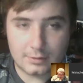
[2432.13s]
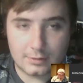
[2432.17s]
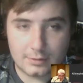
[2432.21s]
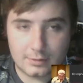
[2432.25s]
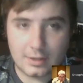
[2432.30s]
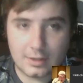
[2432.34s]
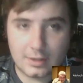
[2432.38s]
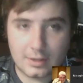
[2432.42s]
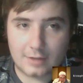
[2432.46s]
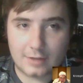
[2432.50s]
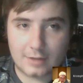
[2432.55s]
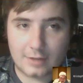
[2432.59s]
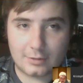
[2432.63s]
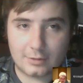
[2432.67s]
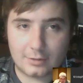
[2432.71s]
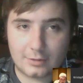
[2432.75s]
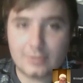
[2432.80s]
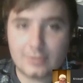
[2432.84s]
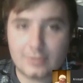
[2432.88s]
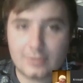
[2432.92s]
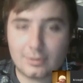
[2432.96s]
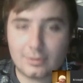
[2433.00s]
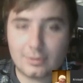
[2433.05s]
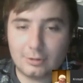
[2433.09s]
Yeah, so
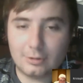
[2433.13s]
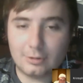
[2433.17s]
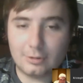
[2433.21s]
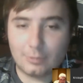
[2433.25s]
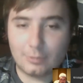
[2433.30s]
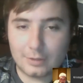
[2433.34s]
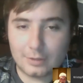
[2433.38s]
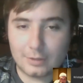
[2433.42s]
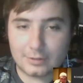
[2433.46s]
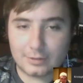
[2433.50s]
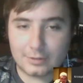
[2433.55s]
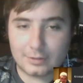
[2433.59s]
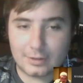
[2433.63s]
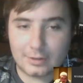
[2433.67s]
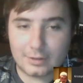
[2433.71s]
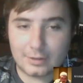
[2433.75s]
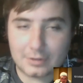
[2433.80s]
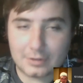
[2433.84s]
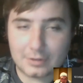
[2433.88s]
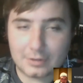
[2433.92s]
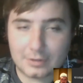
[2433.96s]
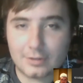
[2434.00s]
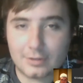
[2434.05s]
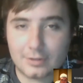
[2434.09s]
he's the only reason that
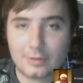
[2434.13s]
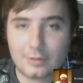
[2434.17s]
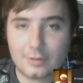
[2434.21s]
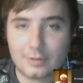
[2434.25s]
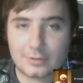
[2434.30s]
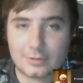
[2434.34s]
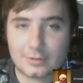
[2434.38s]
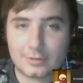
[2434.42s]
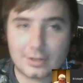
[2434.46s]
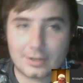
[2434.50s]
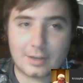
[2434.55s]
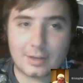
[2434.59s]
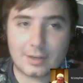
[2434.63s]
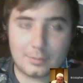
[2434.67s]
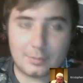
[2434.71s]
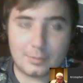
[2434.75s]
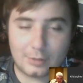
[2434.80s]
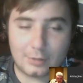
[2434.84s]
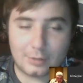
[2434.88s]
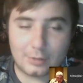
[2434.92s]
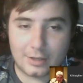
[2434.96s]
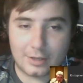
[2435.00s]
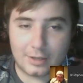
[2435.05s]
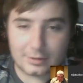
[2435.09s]
they're second
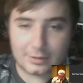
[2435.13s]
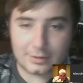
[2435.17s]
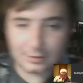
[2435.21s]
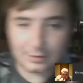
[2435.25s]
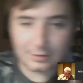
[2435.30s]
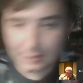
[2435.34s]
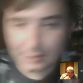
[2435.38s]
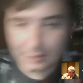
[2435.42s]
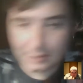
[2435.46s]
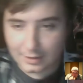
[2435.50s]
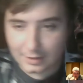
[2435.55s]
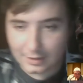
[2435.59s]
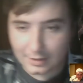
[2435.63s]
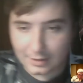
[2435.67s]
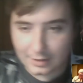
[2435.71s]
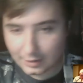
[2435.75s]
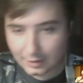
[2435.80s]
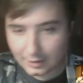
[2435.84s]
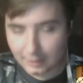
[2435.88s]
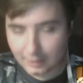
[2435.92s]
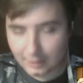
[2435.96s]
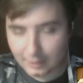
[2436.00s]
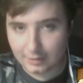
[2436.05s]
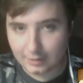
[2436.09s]
place
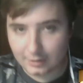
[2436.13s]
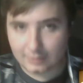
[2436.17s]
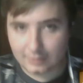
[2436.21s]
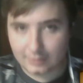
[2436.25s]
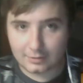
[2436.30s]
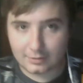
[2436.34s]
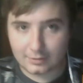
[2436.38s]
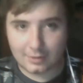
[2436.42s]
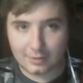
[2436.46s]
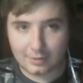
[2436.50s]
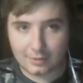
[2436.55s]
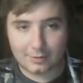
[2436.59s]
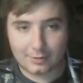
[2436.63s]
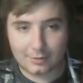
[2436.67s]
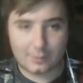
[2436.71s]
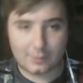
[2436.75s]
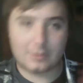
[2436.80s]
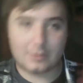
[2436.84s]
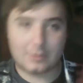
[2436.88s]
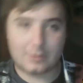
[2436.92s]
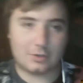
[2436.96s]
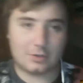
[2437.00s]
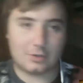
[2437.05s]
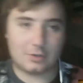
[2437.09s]
in their
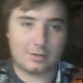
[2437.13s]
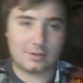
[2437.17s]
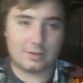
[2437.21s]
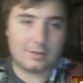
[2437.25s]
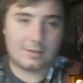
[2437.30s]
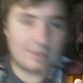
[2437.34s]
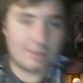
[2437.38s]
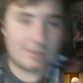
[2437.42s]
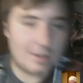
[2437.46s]
division.